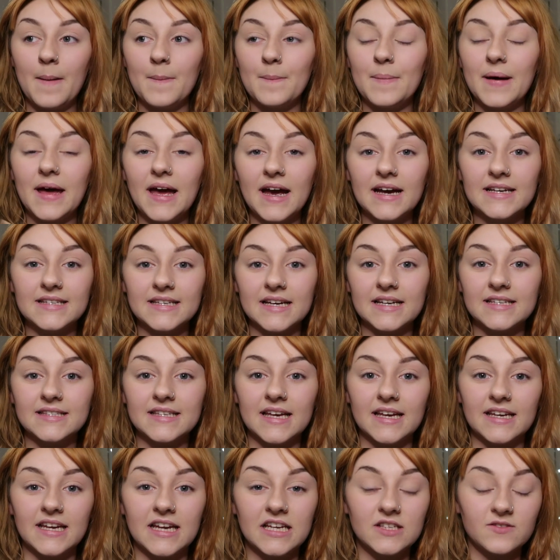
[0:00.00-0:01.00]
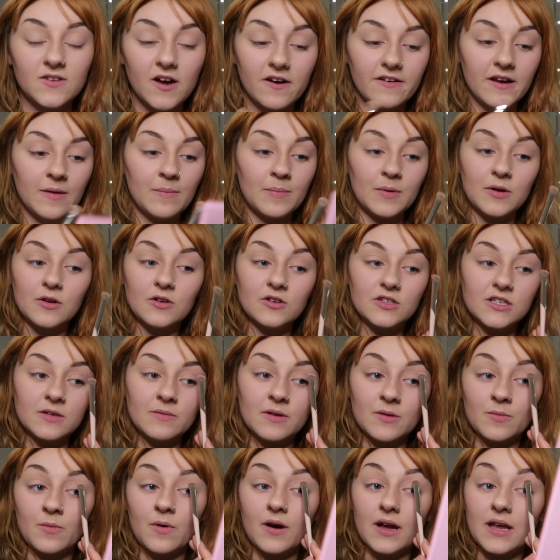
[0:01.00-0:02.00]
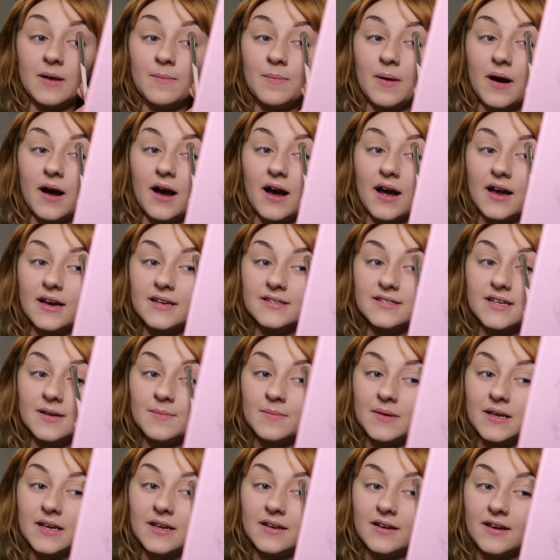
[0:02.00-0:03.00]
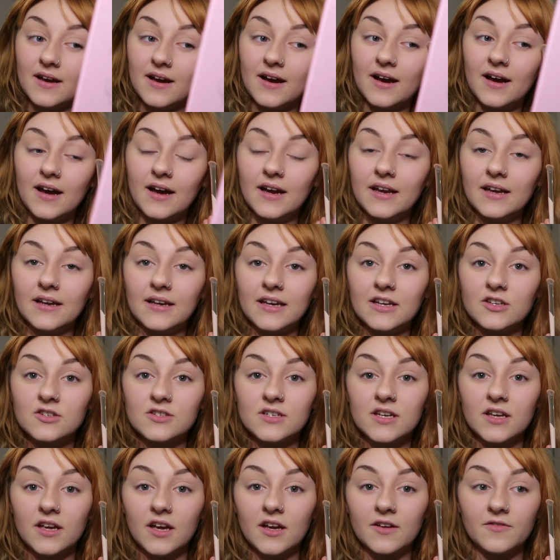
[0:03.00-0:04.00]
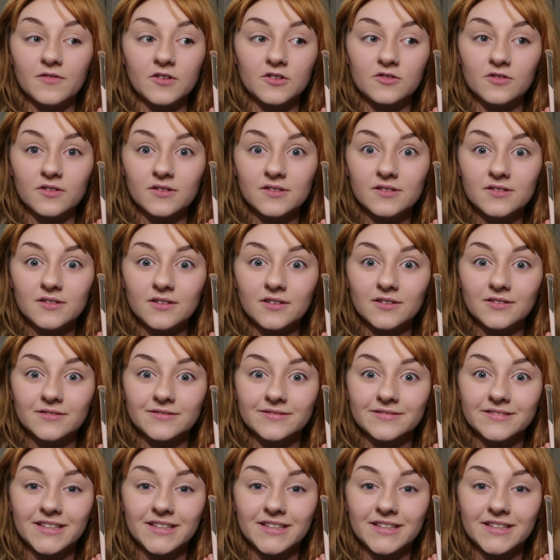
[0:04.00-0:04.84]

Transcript: But as I said, he's very bougie with what he buys. I mean, I literally go for drugstore.